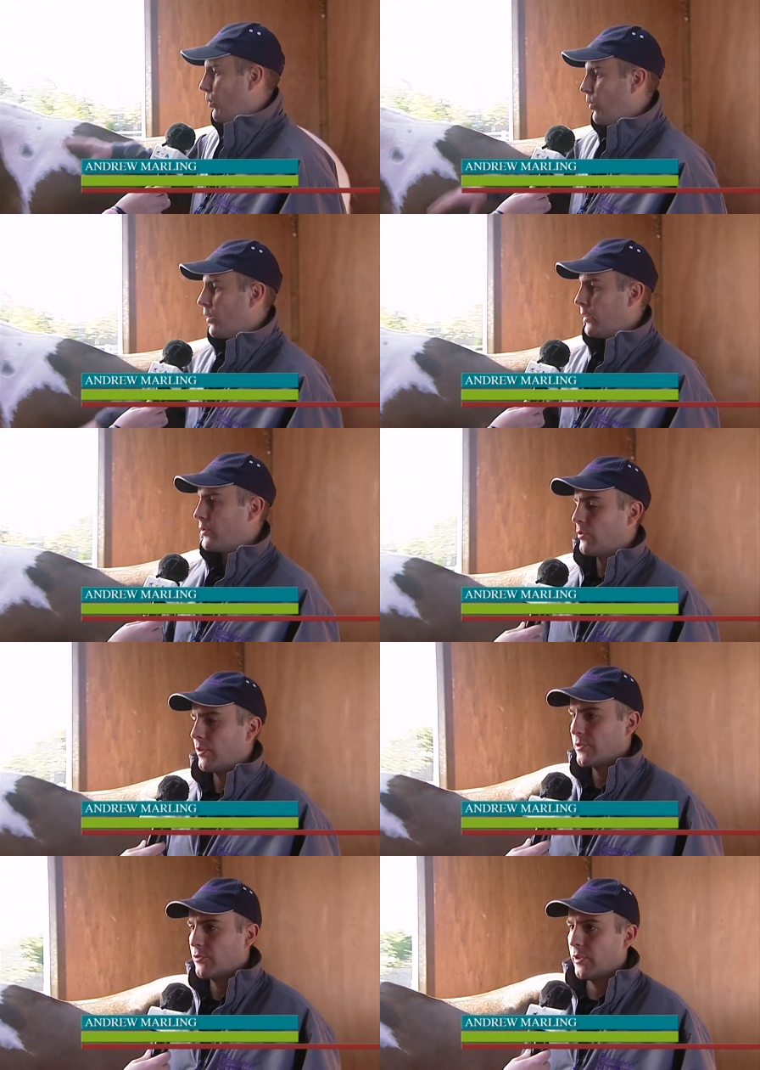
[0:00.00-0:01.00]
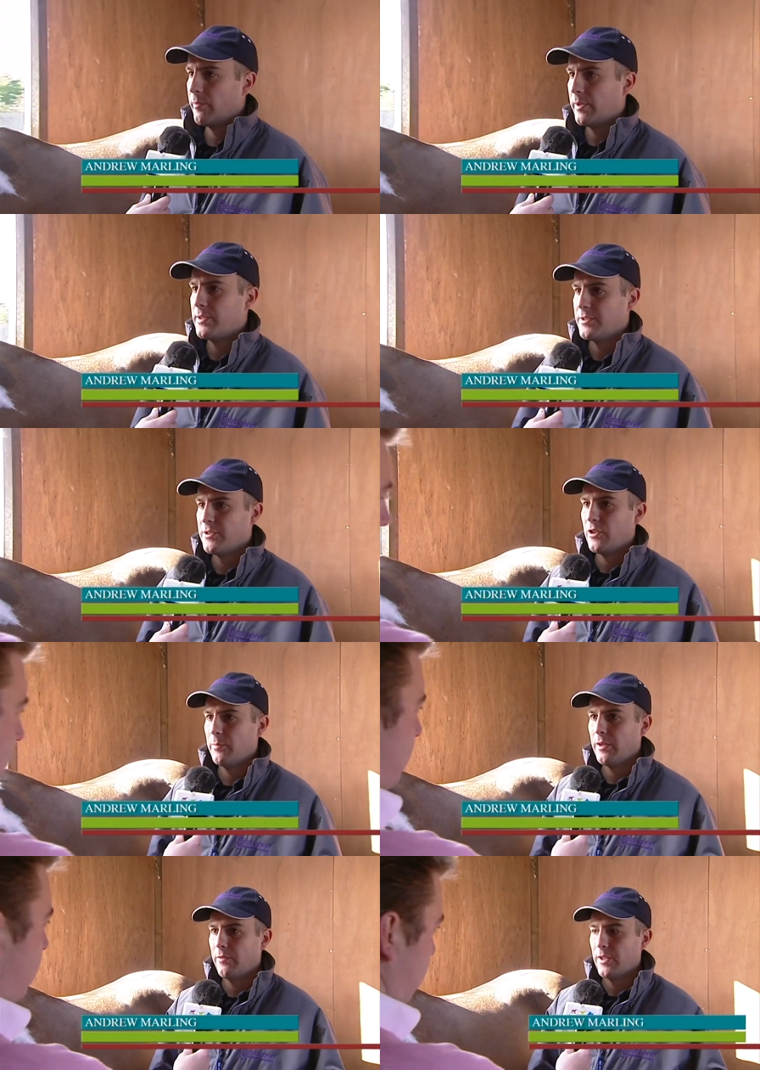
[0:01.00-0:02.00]
walk and trot to try and basically
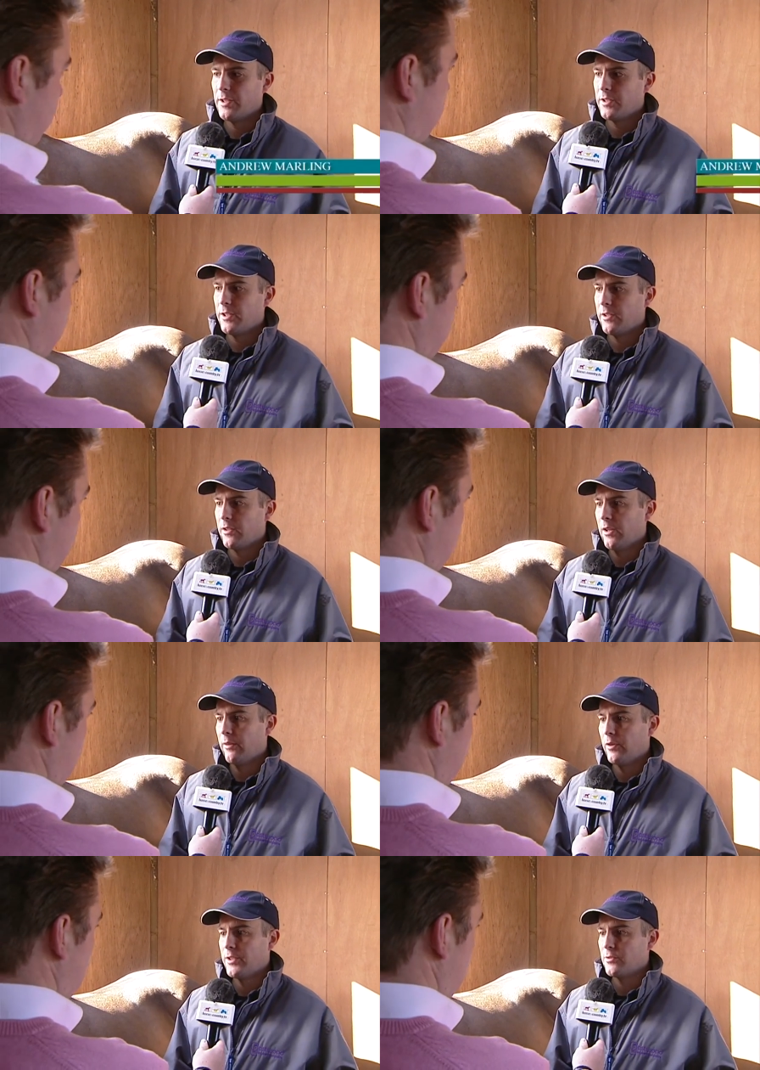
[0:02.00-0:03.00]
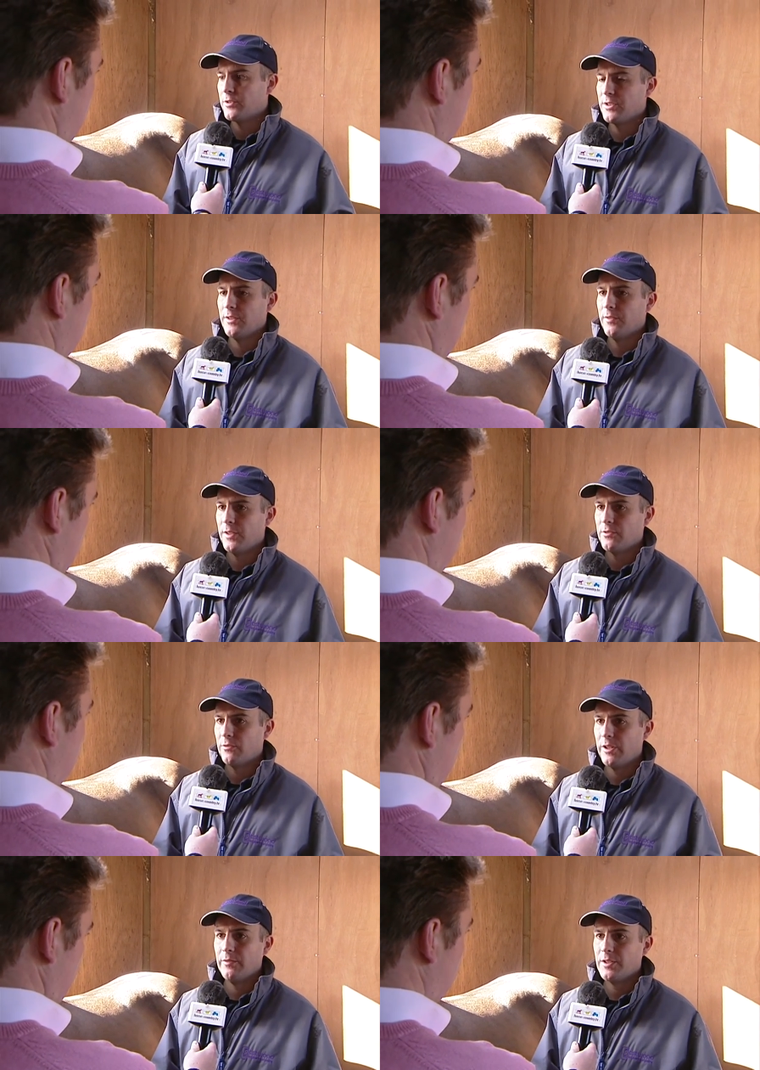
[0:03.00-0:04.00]
determine if there's any unlevelness or stiffness or
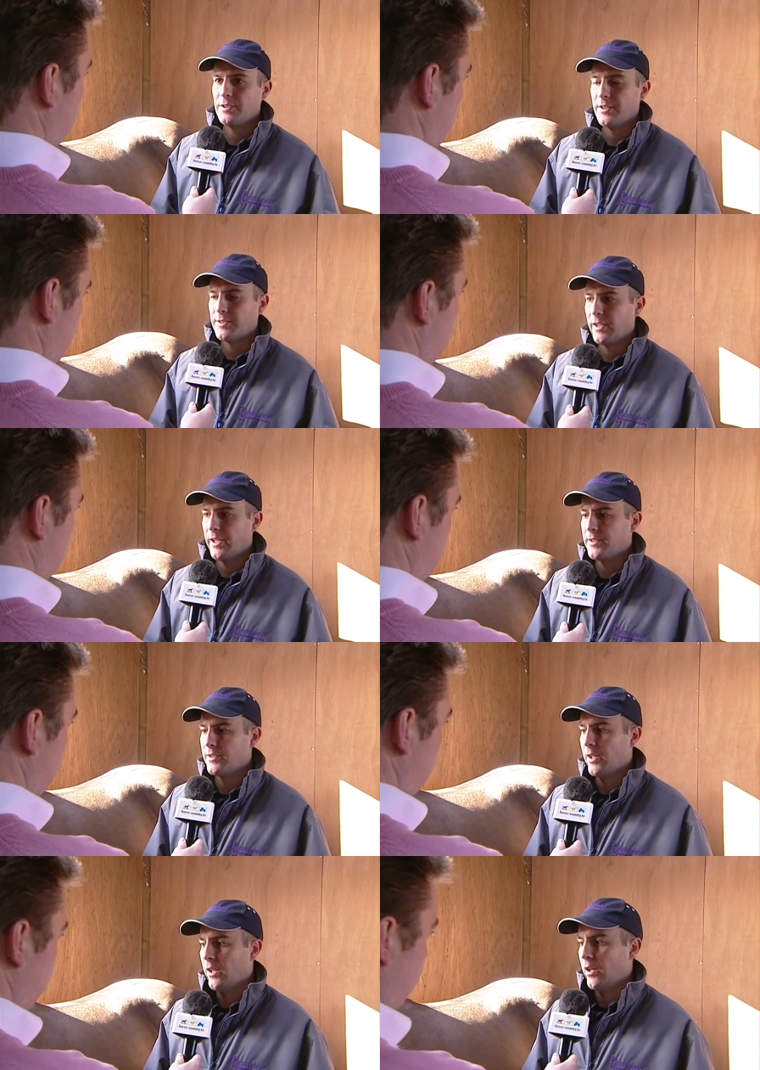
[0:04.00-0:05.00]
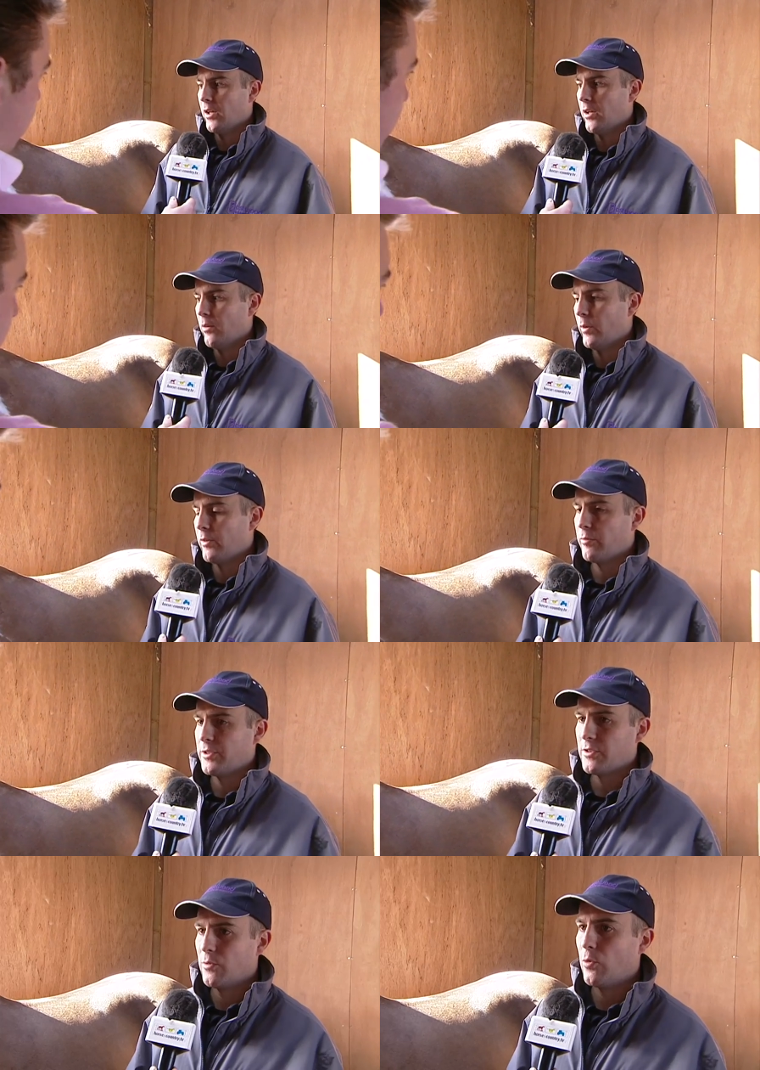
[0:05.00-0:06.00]
unevenness in its gait when it brings
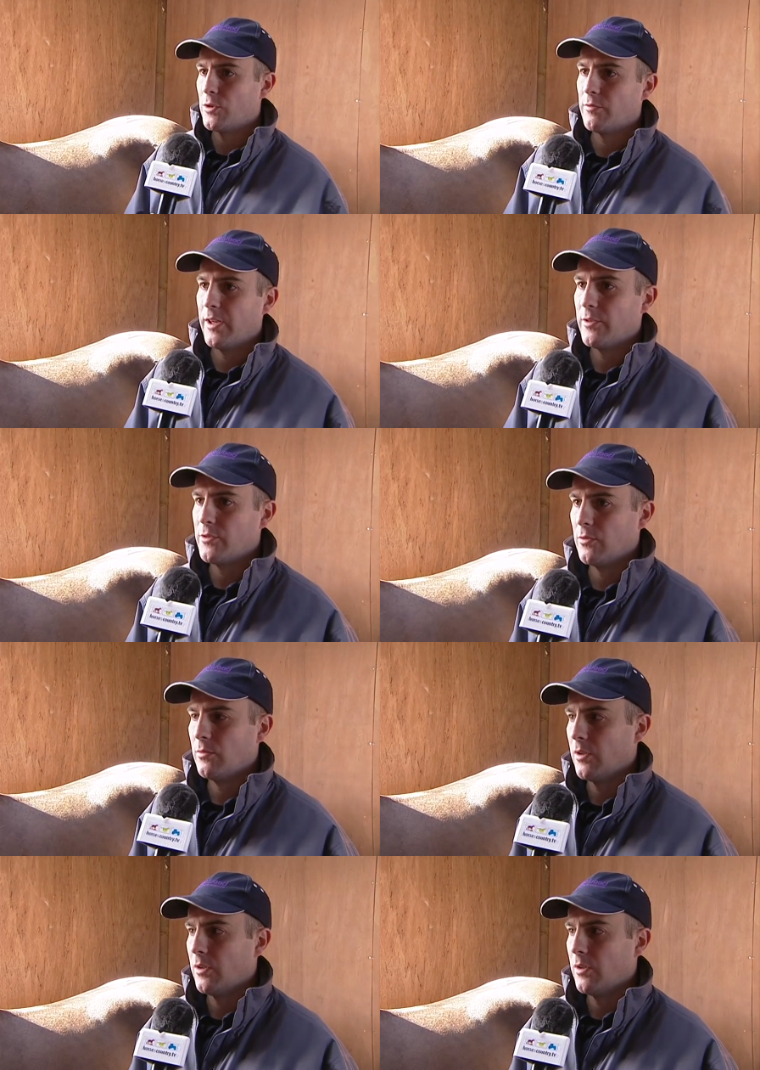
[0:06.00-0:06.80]
its quarters round at all,